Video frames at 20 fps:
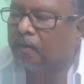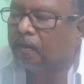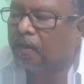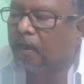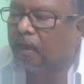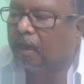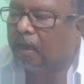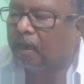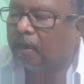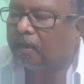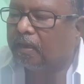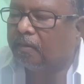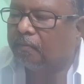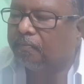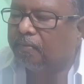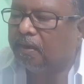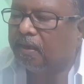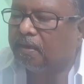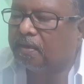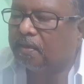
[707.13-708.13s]
and
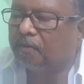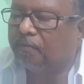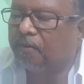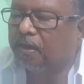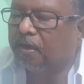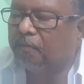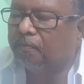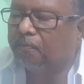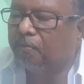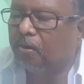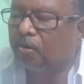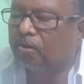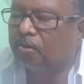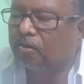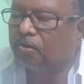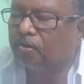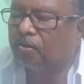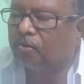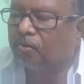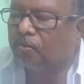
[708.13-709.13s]
plays a very
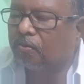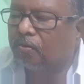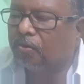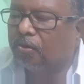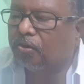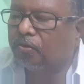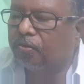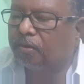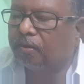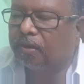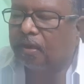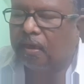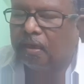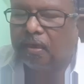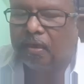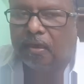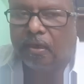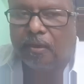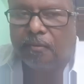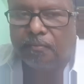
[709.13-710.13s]
important role during
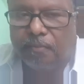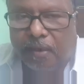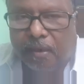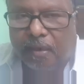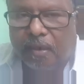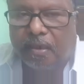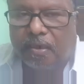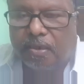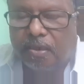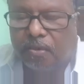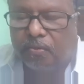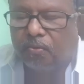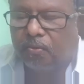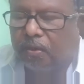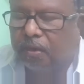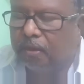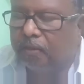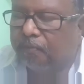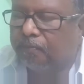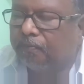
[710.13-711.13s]
the pregnancy
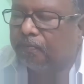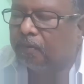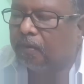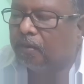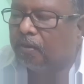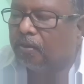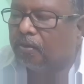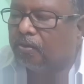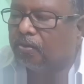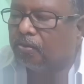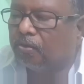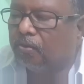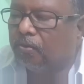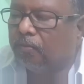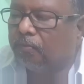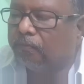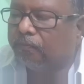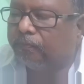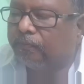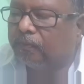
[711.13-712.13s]
only.
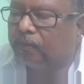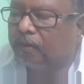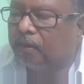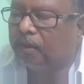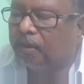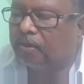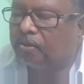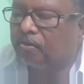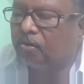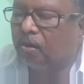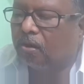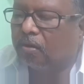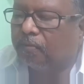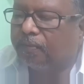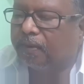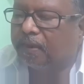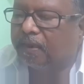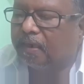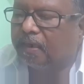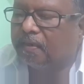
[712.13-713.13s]
So it is called
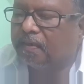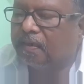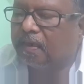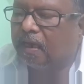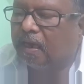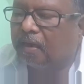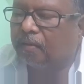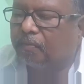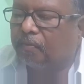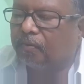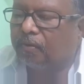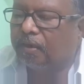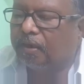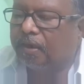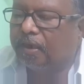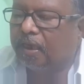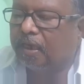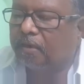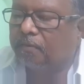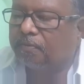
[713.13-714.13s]
pregnancy hormone. It
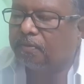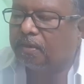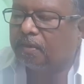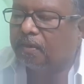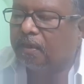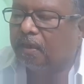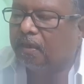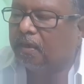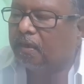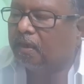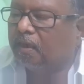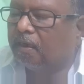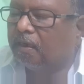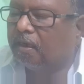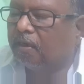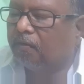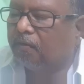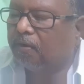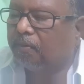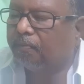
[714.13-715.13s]
helps in the
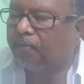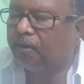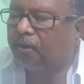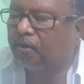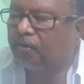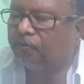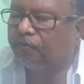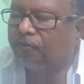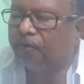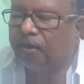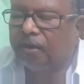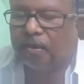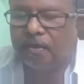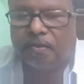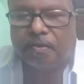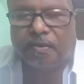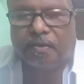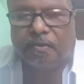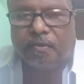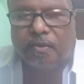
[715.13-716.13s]
development of
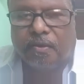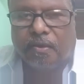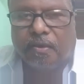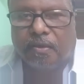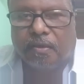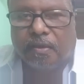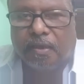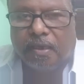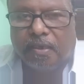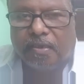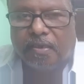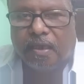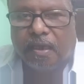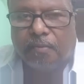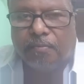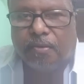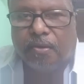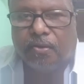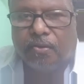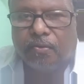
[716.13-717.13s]
fetus, that is the
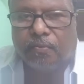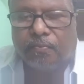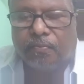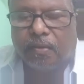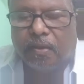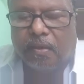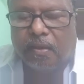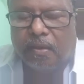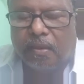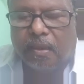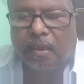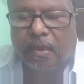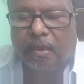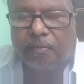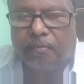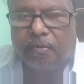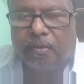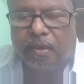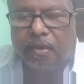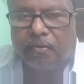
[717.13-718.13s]
embryo. The
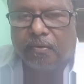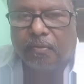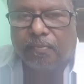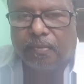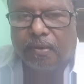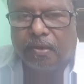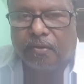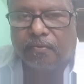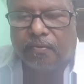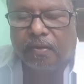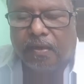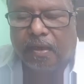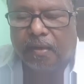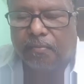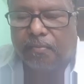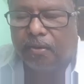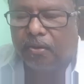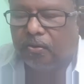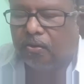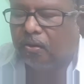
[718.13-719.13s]
development of the
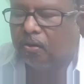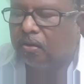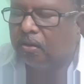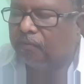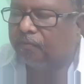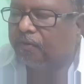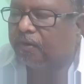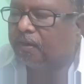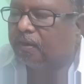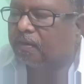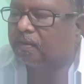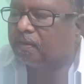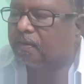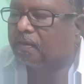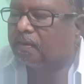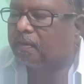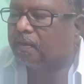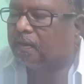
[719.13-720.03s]
embryo or the fetus is